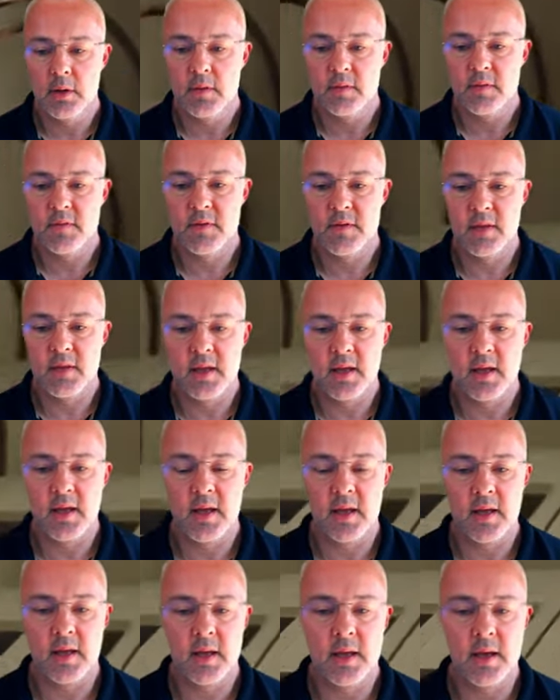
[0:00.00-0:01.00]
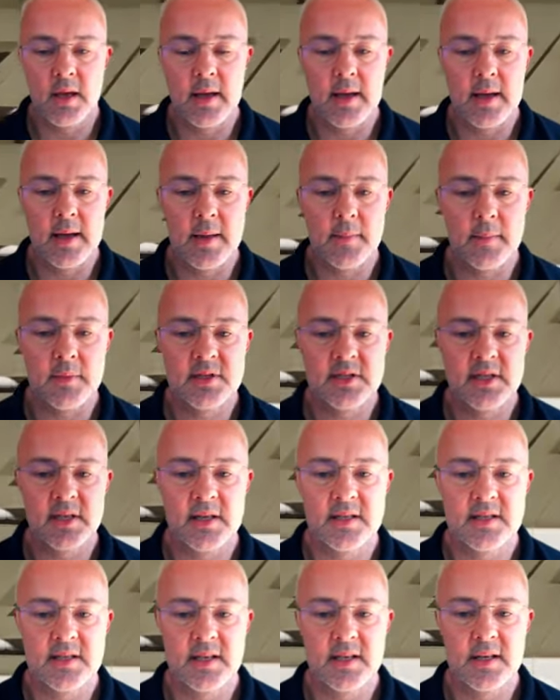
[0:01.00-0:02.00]
for the
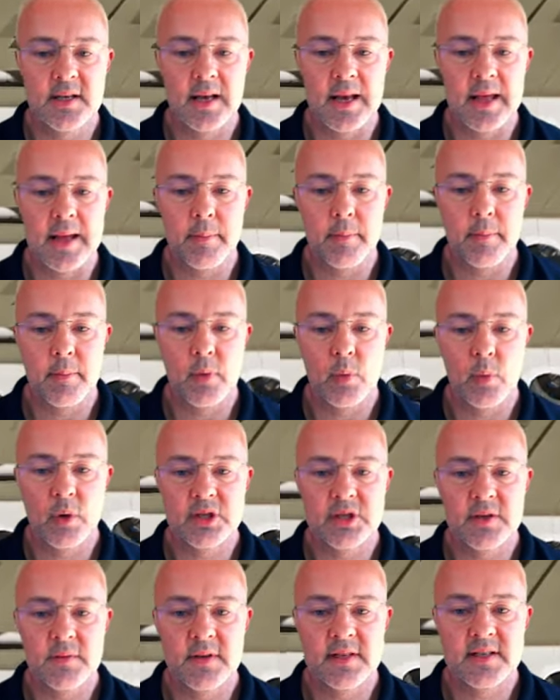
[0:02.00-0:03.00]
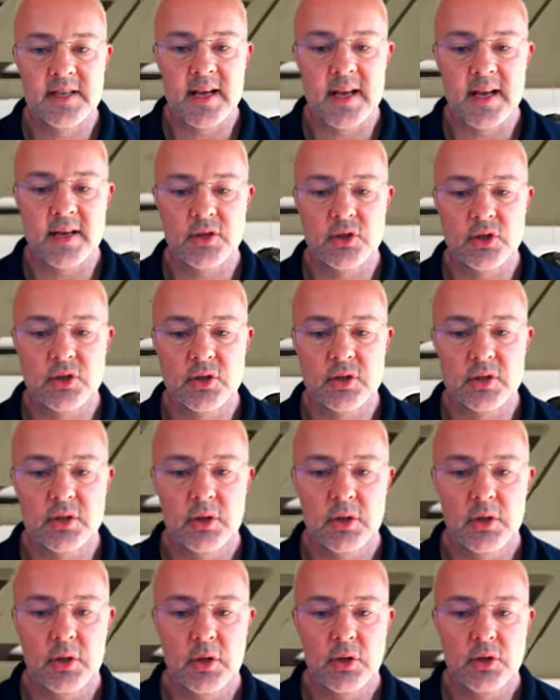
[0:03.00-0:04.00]
CT clamp, which have attached
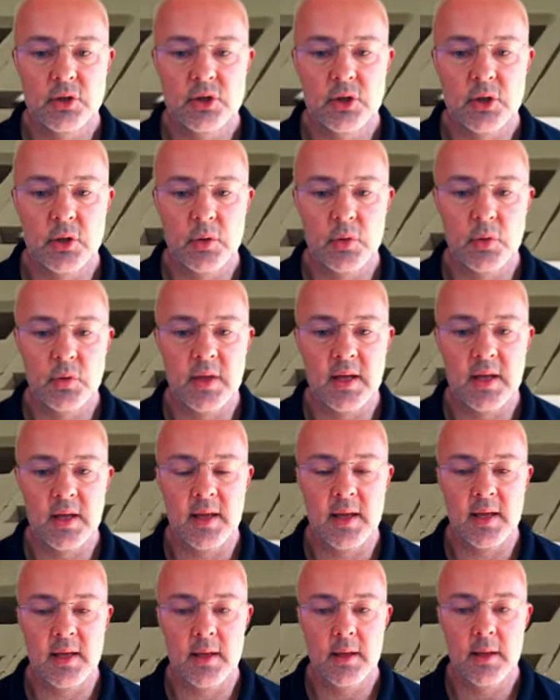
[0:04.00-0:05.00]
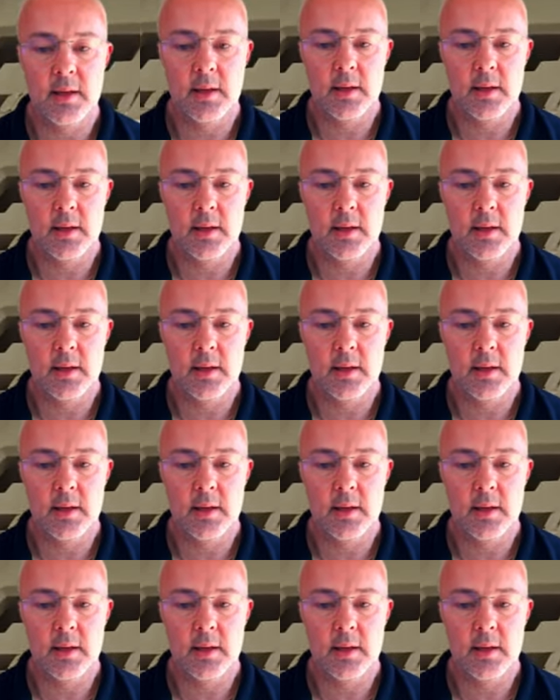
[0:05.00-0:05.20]
to the